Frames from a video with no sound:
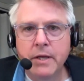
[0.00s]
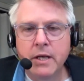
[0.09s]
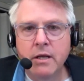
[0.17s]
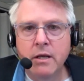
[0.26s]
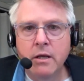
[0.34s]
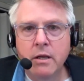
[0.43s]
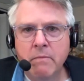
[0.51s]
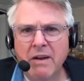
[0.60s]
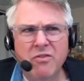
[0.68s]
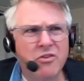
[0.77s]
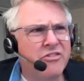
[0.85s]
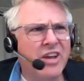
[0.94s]
but my
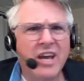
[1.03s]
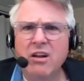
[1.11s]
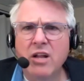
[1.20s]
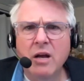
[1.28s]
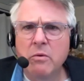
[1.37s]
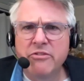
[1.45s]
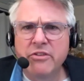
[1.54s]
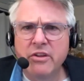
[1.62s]
first title, I was